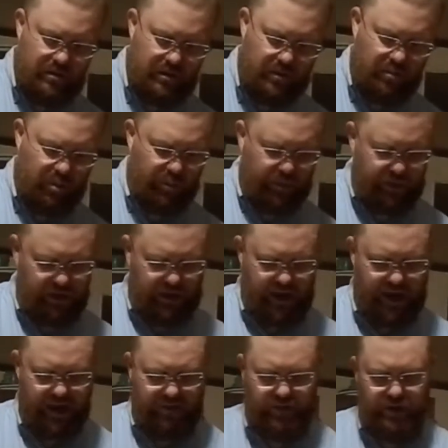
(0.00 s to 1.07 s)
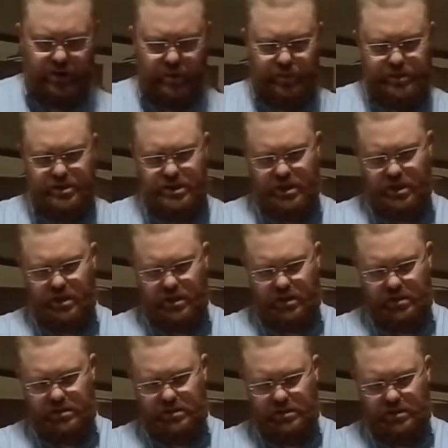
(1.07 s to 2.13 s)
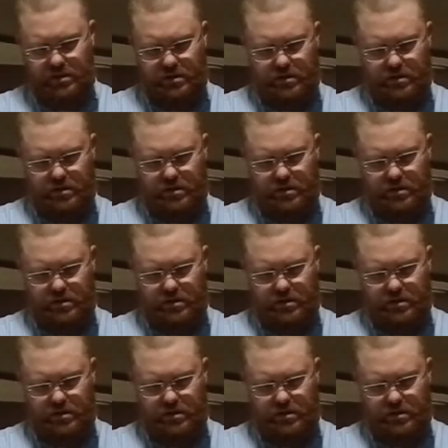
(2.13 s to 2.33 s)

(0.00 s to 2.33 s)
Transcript: I'm going to put half a cup of cheese